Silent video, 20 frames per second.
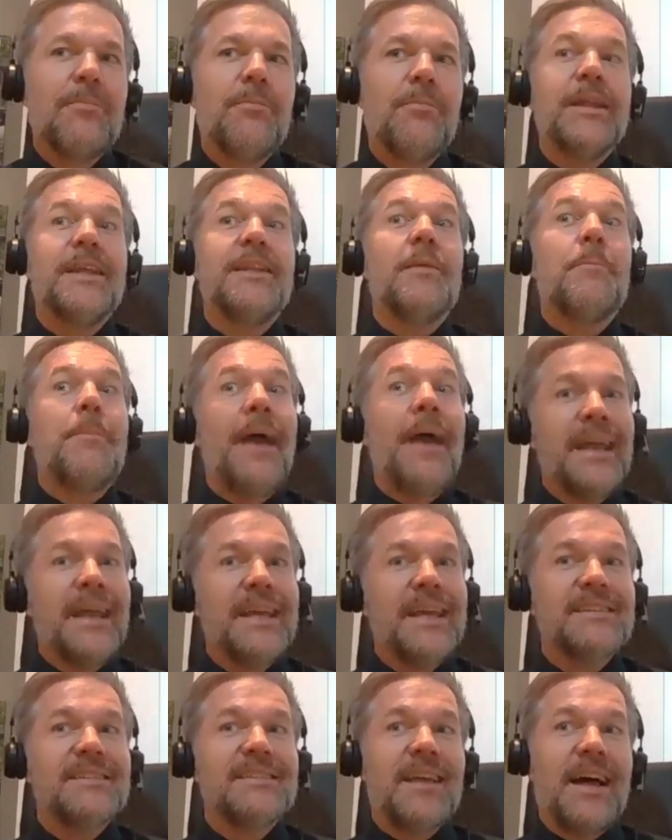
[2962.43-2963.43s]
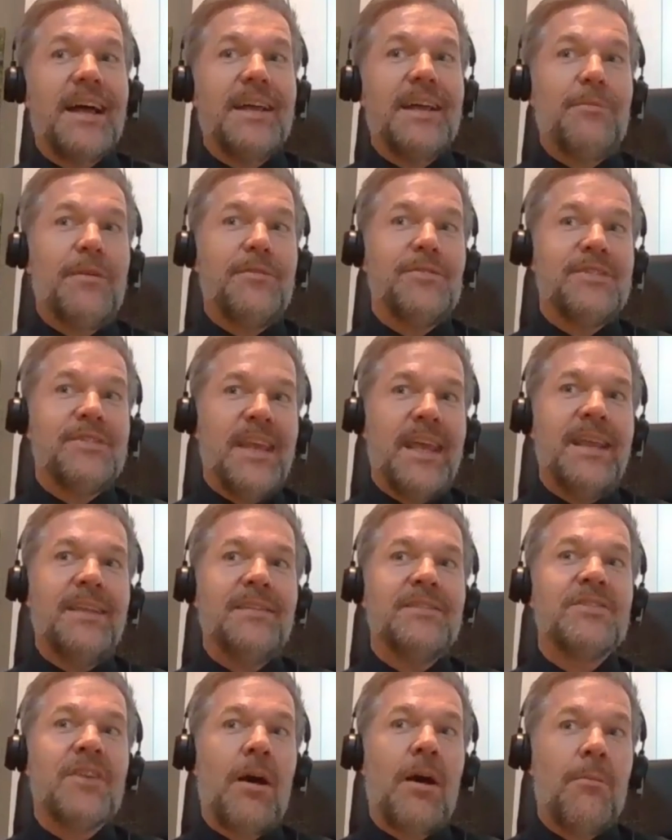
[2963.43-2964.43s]
but in the banking side, we've
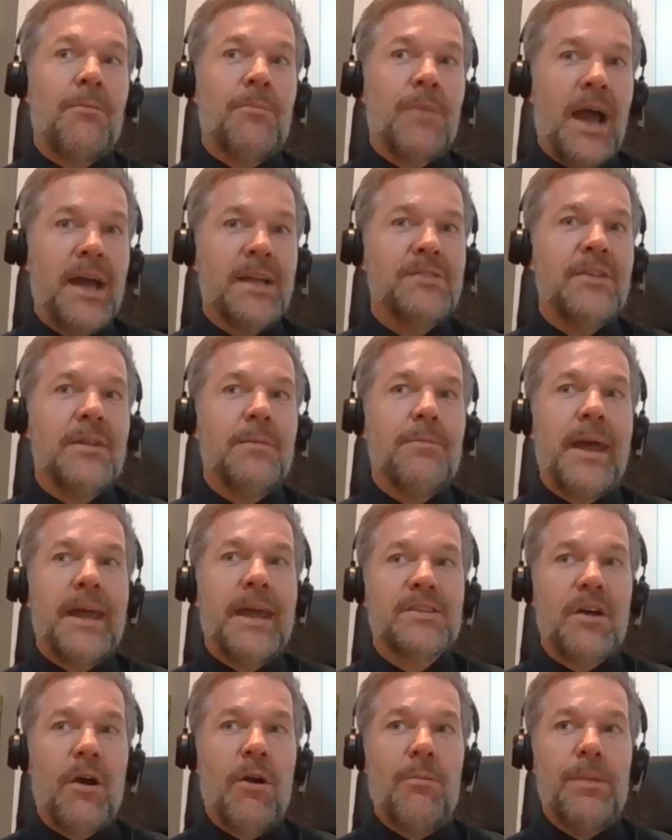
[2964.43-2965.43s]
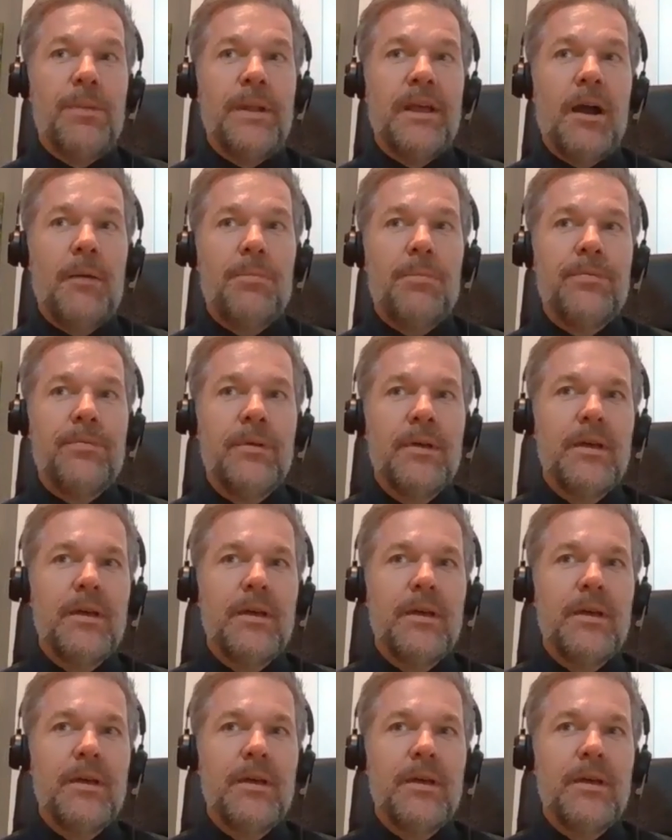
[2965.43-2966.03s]
seen some high street banks opening up